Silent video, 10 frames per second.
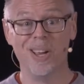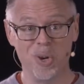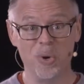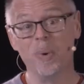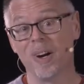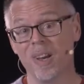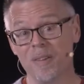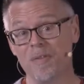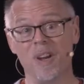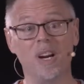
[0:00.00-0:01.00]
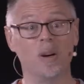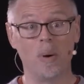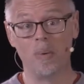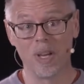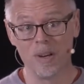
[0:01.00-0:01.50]
who we're going to fear,
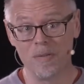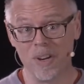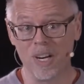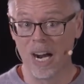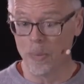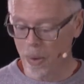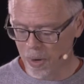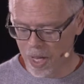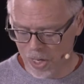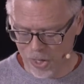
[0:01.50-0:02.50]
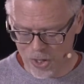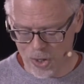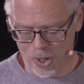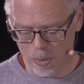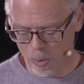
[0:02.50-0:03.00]
what we're going to fear, what we're going to
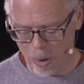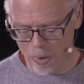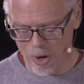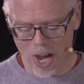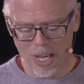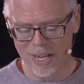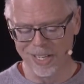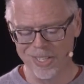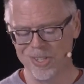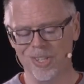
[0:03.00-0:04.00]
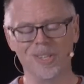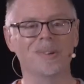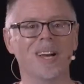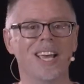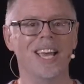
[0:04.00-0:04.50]
listen to, and what we're not going to listen to.
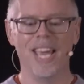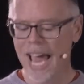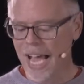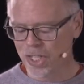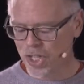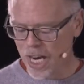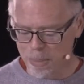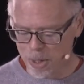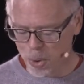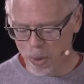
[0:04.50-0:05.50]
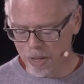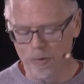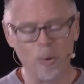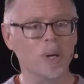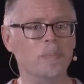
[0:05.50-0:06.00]
In Acts chapter
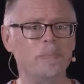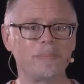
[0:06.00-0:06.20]
24,